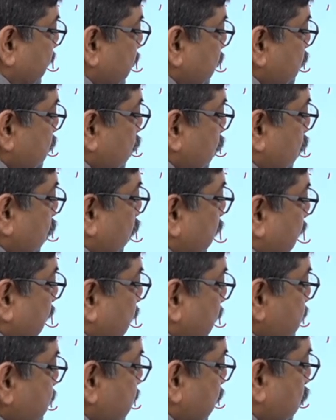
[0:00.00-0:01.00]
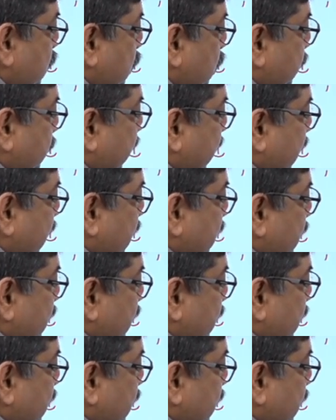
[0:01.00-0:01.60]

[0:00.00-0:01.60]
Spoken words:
So total comes out to be